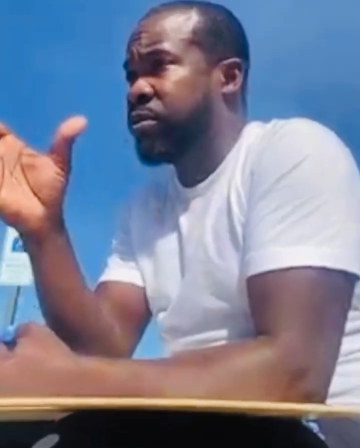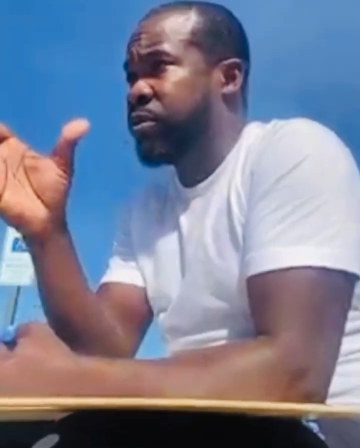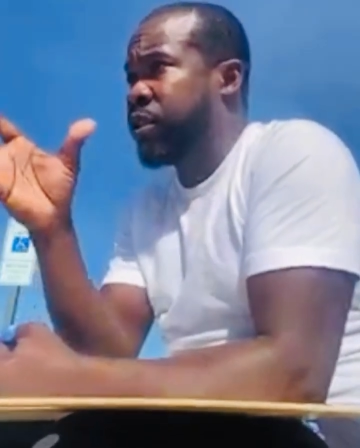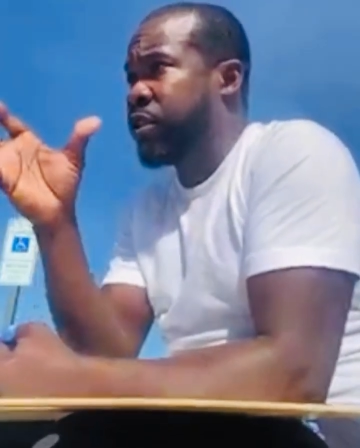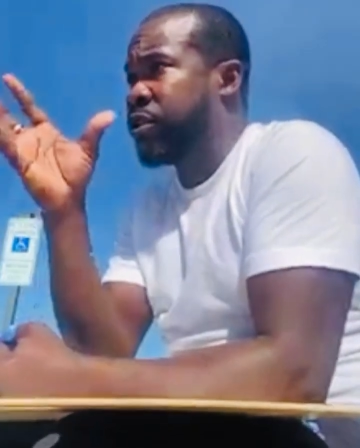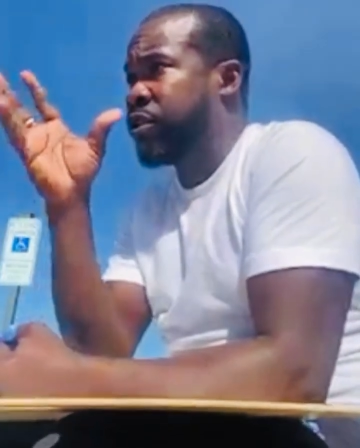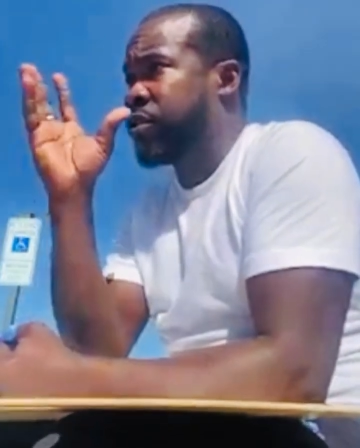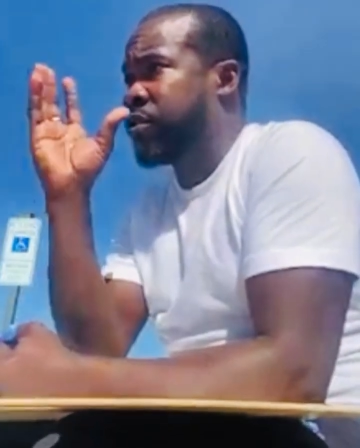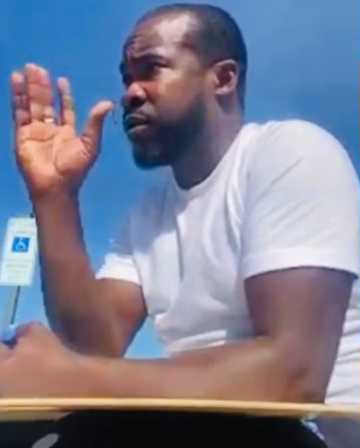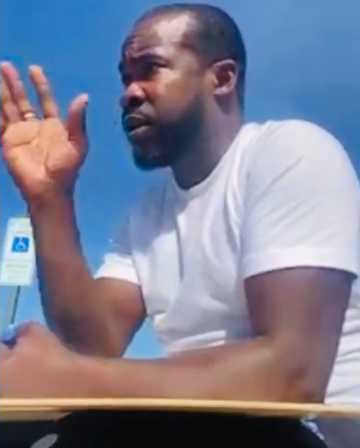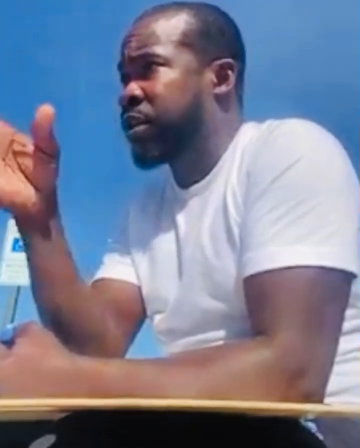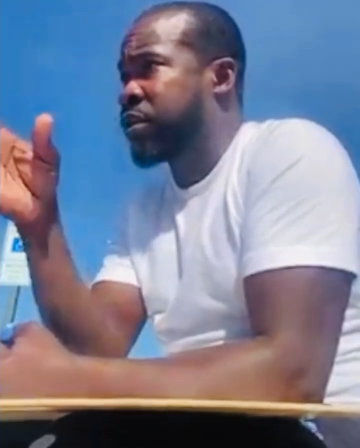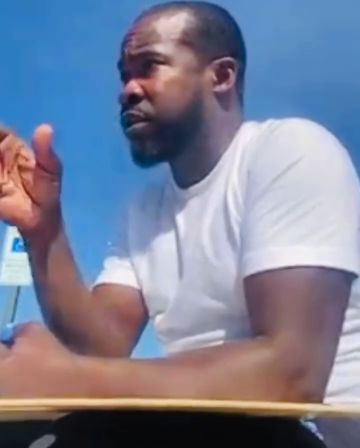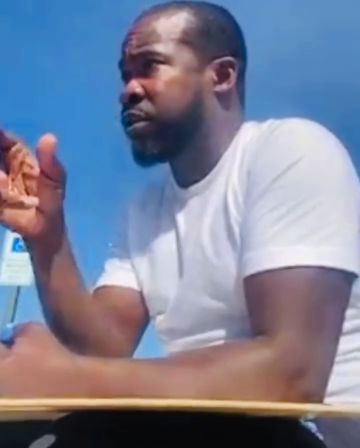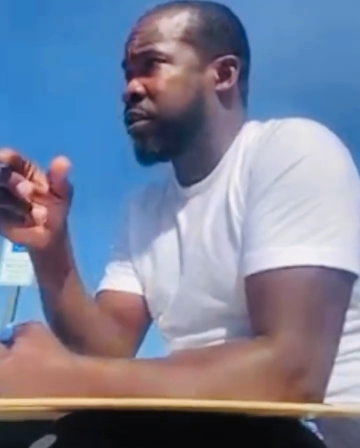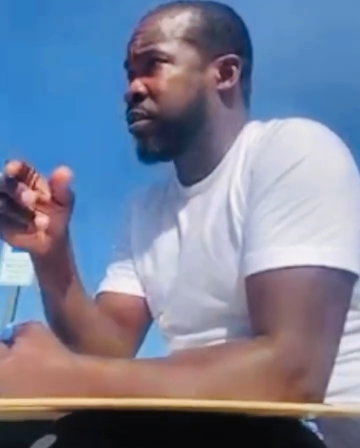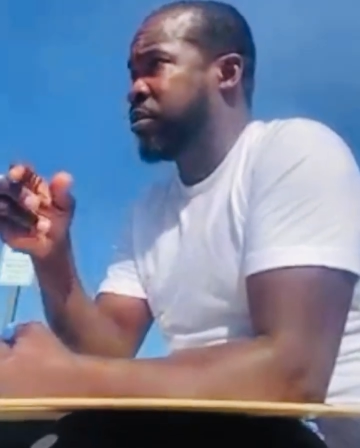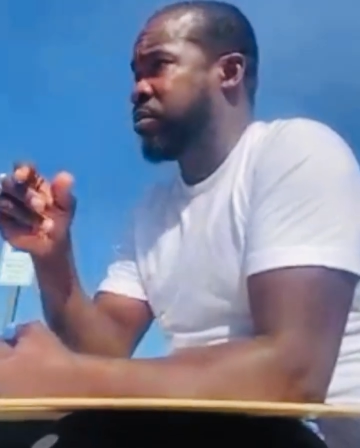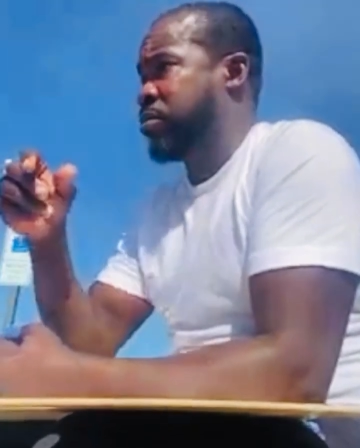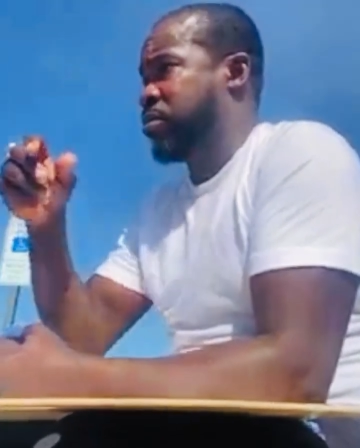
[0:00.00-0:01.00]
just
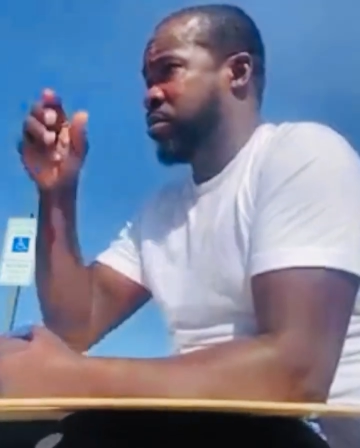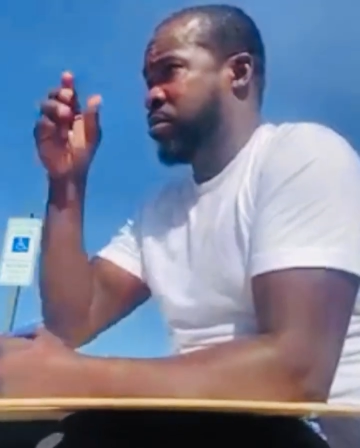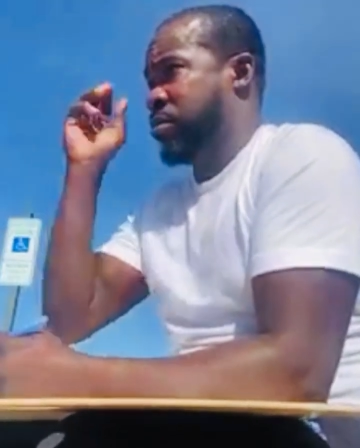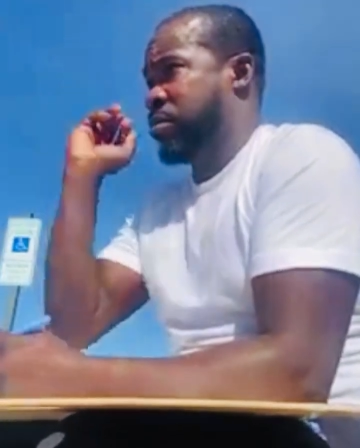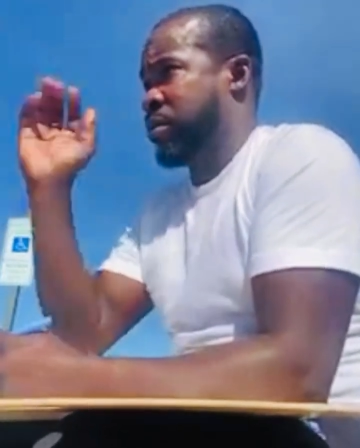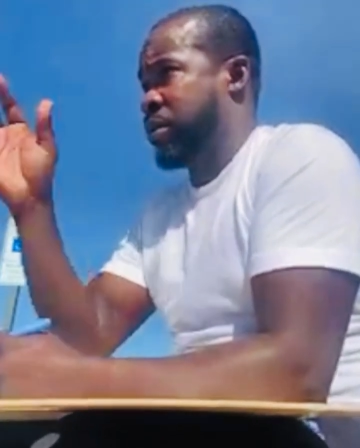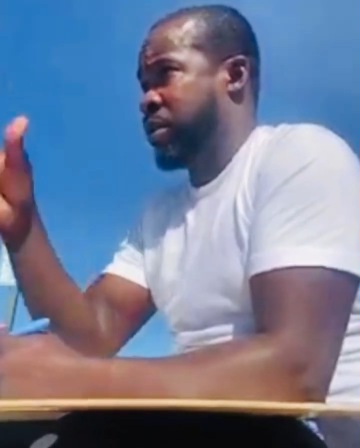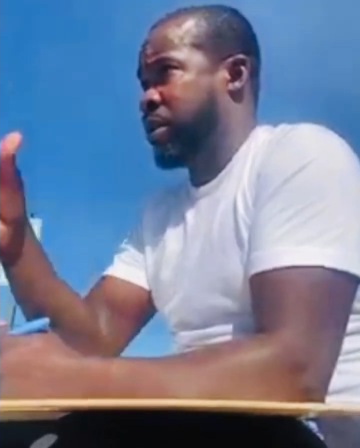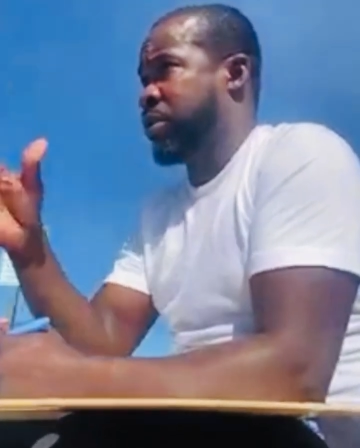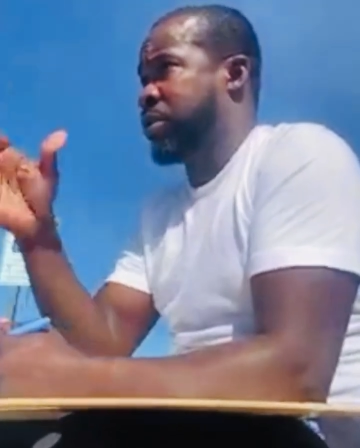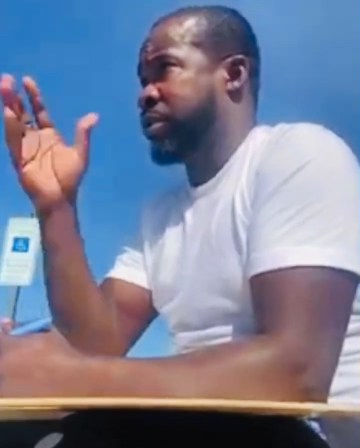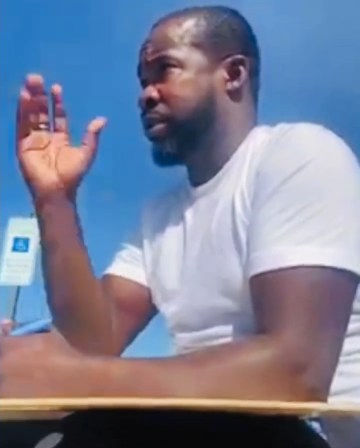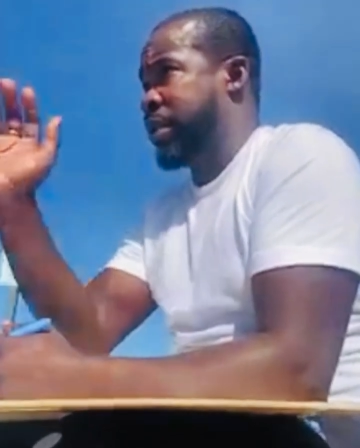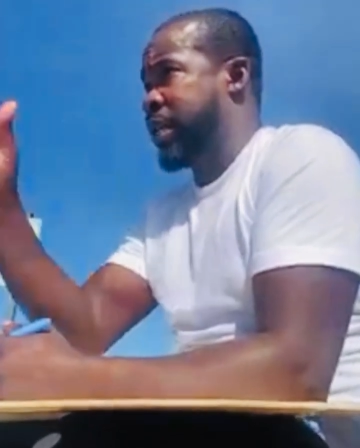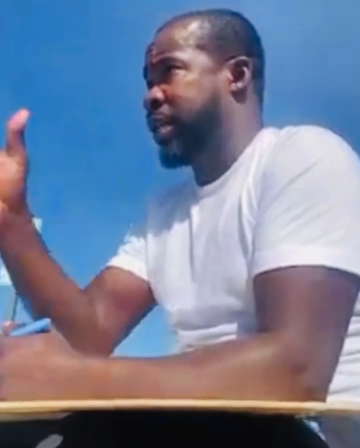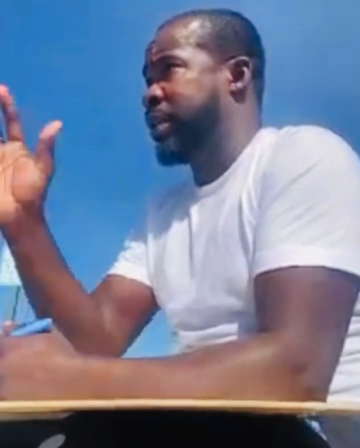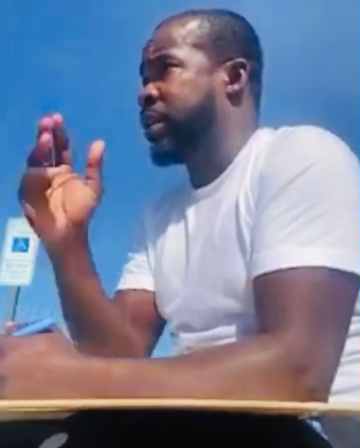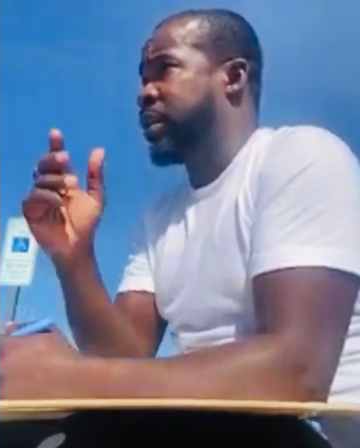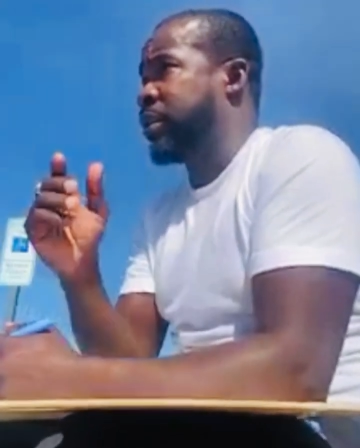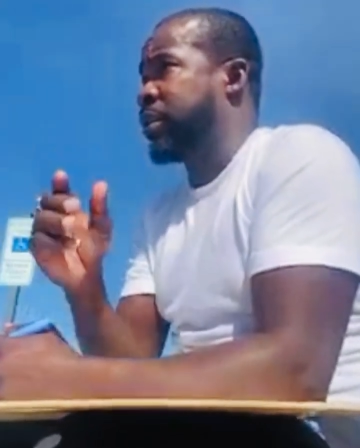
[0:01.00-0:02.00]
structured. just
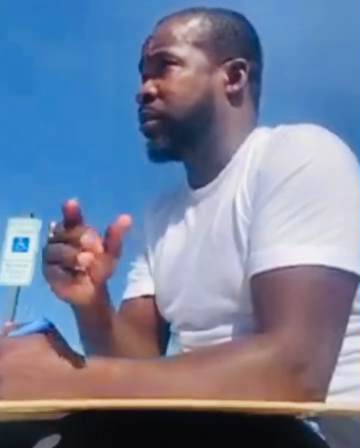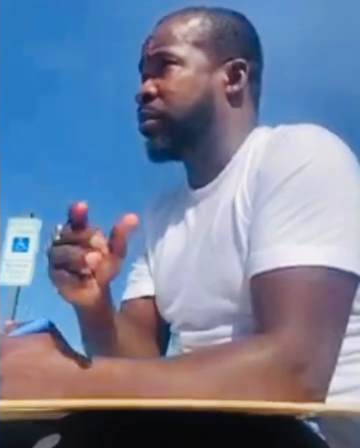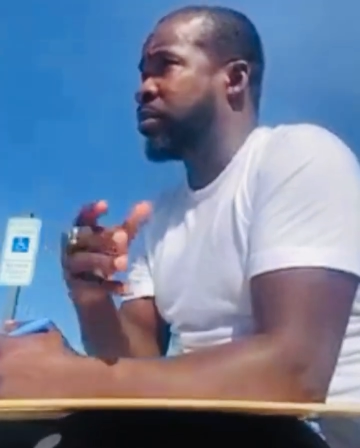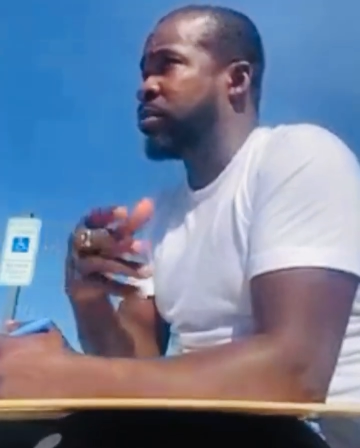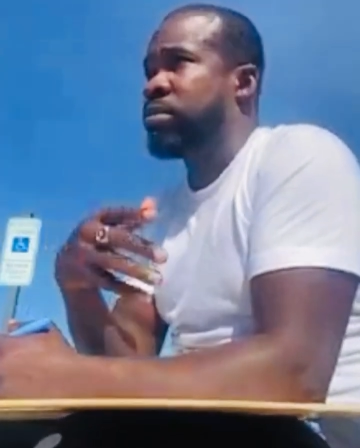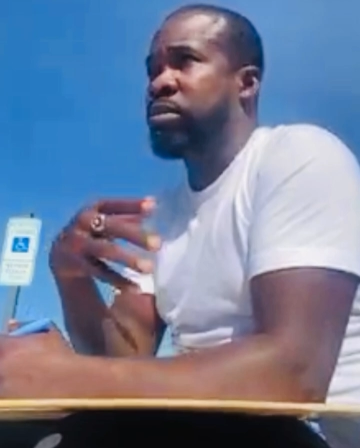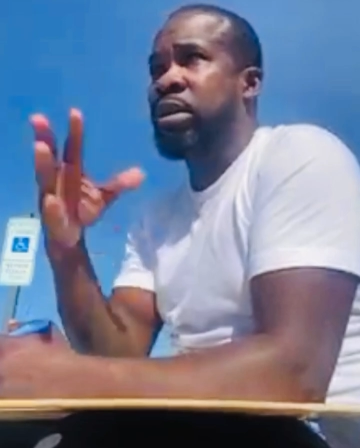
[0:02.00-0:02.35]
that, and other.